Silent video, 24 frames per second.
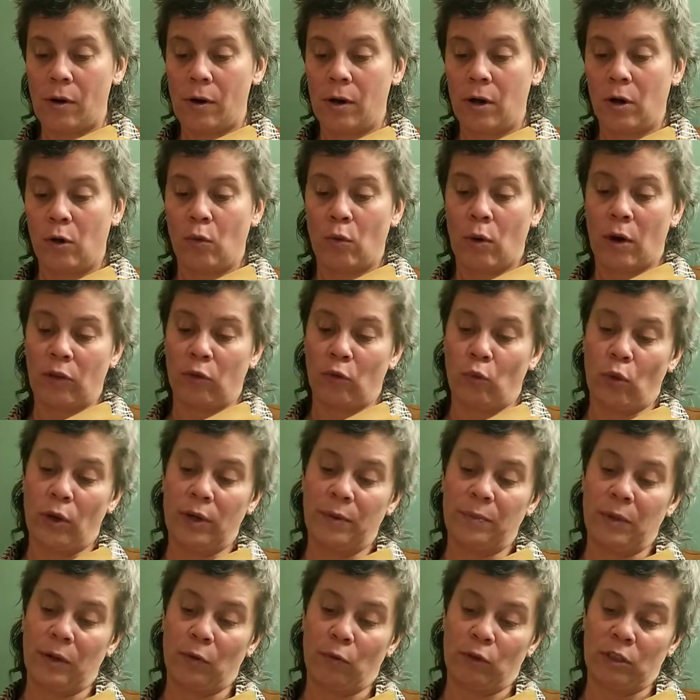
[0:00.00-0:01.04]
While the
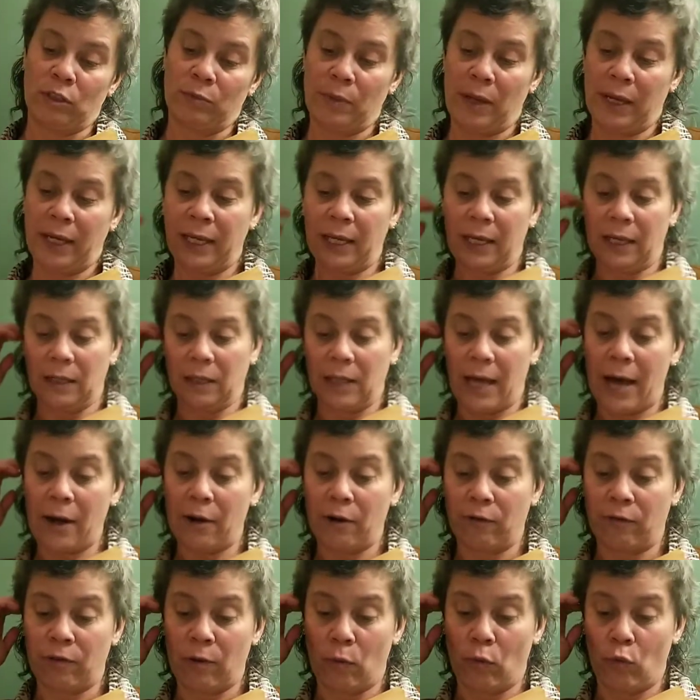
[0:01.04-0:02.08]
woodman was making a ladder
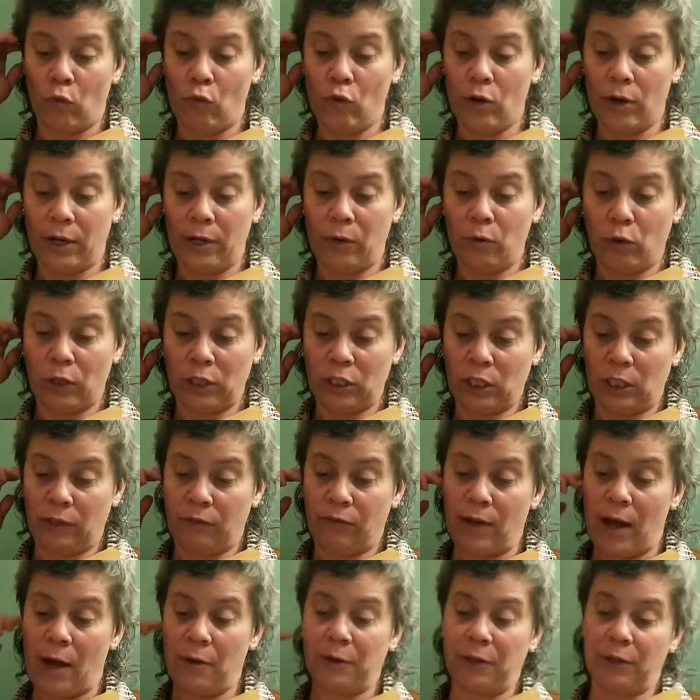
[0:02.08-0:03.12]
from wood which he
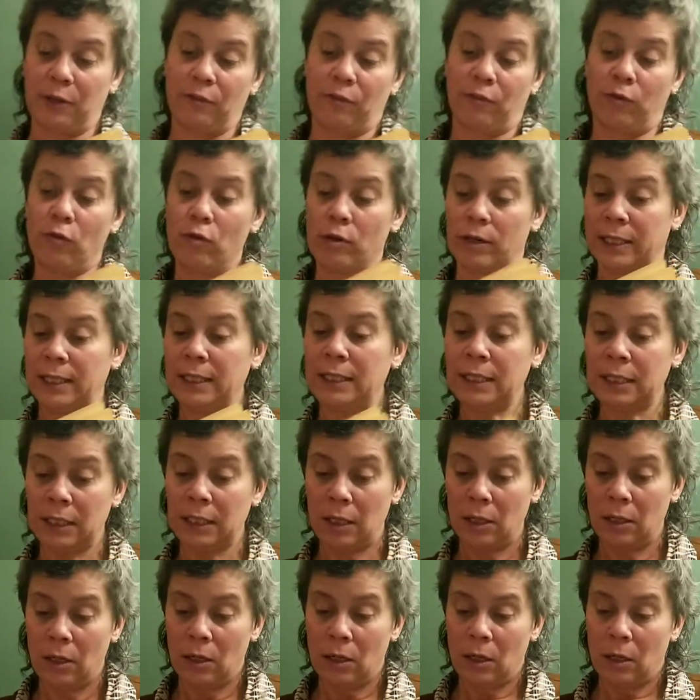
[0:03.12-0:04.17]
found in the forest,
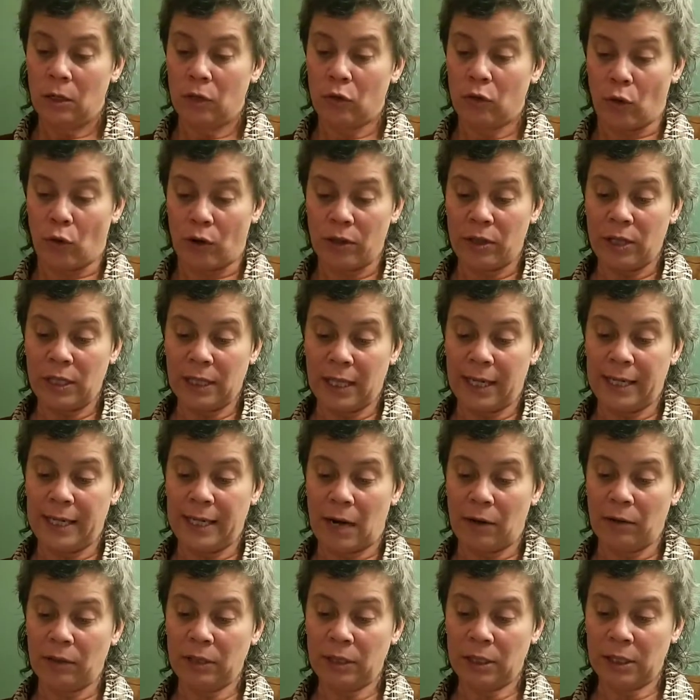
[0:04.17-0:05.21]
Dorothy lay
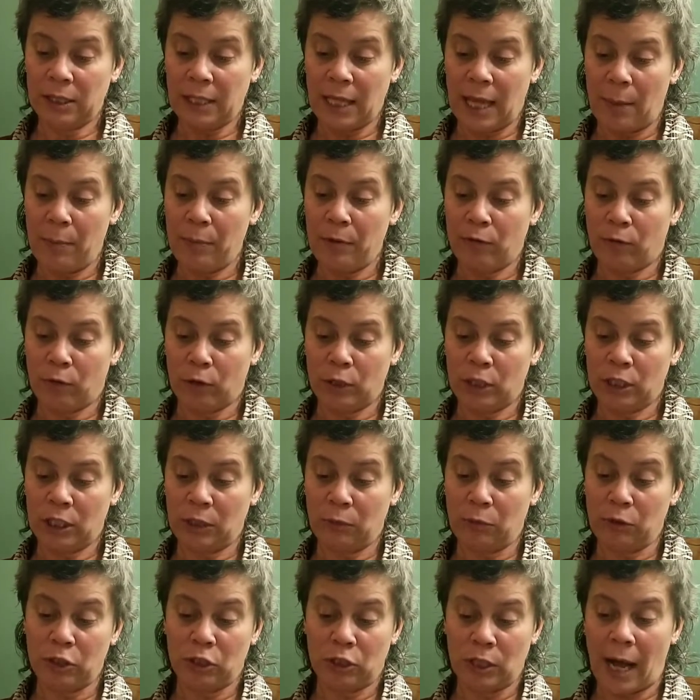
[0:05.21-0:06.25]
down and slept, for she
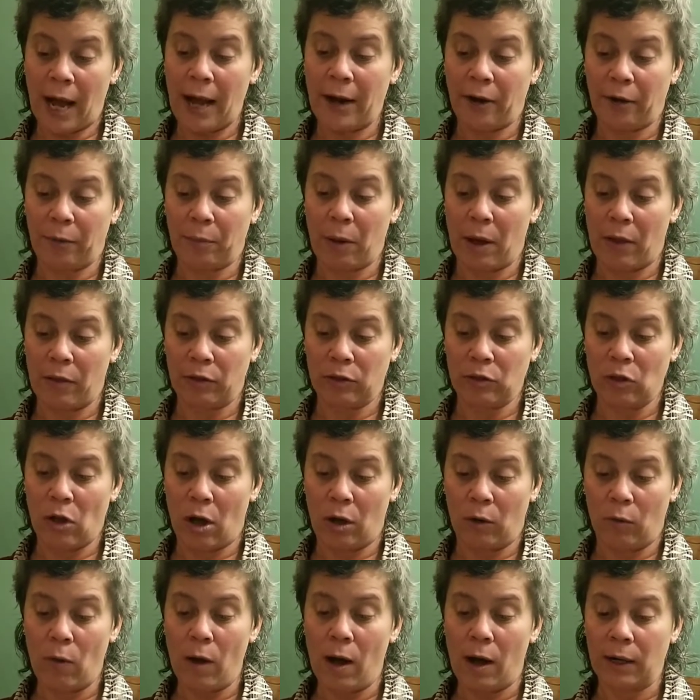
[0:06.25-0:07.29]
was tired by the
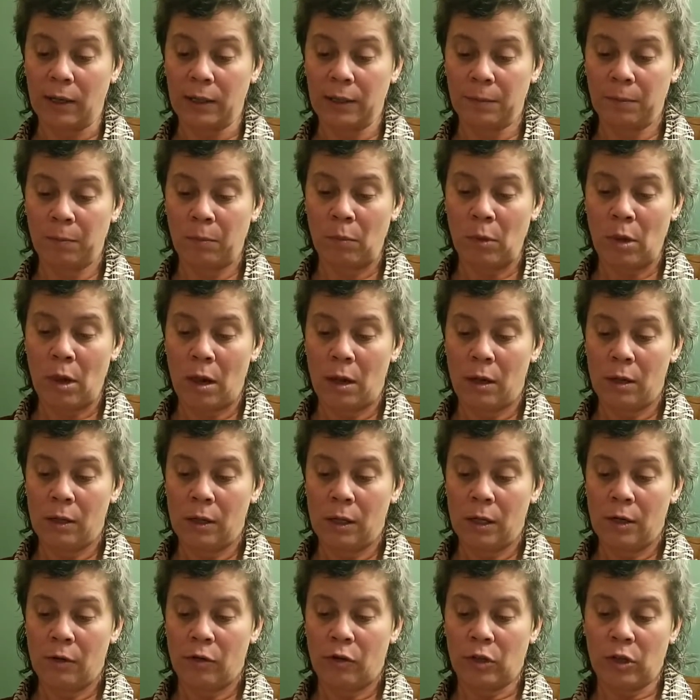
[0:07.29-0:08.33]
long walk.
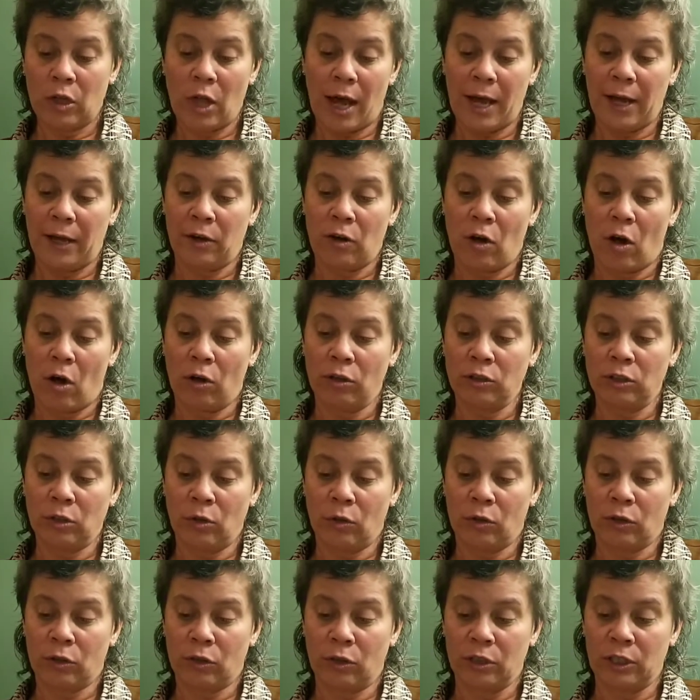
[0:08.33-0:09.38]
The lion also
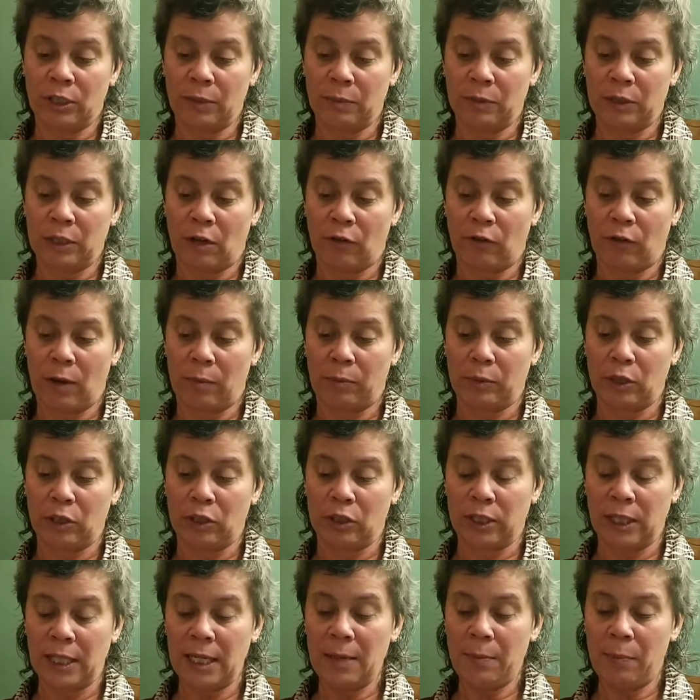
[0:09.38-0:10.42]
curled himself up to
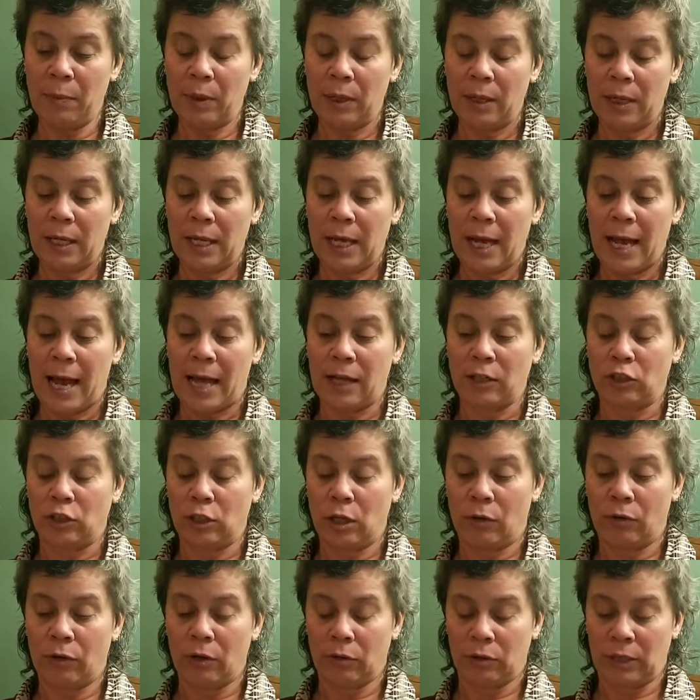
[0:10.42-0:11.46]
sleep, and
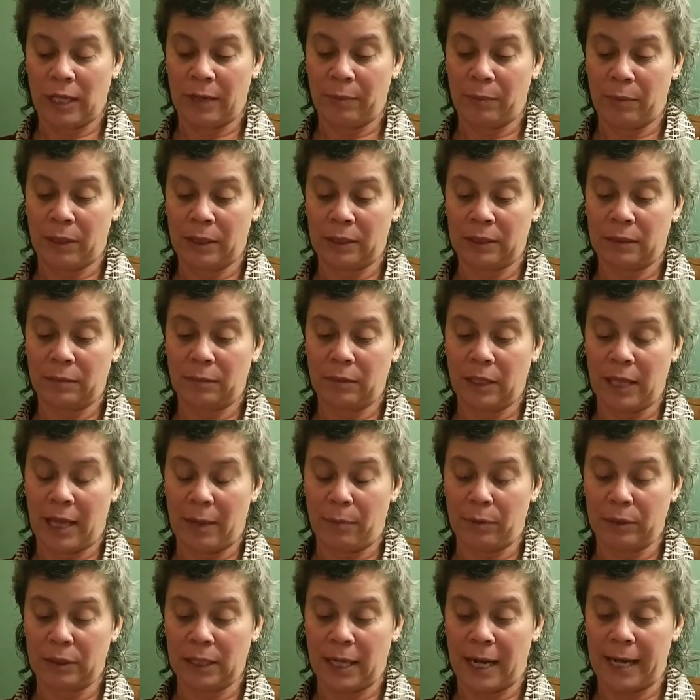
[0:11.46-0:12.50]
Toto lay
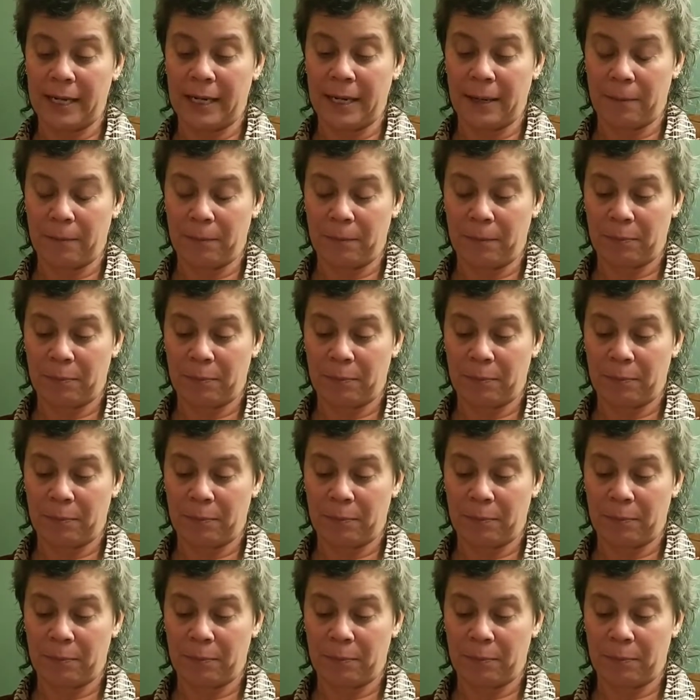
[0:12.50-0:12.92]
beside him.